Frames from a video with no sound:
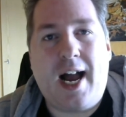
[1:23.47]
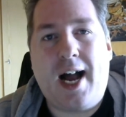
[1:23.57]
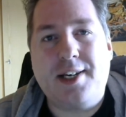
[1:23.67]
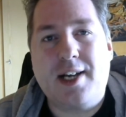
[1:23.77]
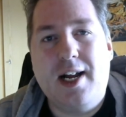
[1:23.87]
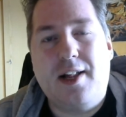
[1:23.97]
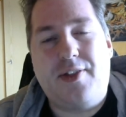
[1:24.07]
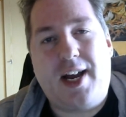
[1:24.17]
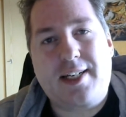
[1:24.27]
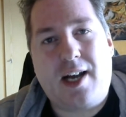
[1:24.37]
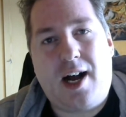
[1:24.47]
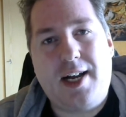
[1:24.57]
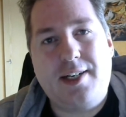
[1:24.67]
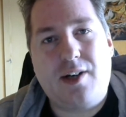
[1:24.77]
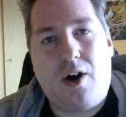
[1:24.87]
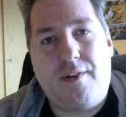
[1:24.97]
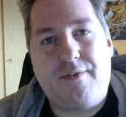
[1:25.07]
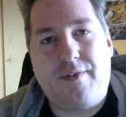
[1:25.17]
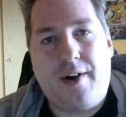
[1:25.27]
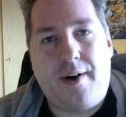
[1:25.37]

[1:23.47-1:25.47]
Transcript: and that kind of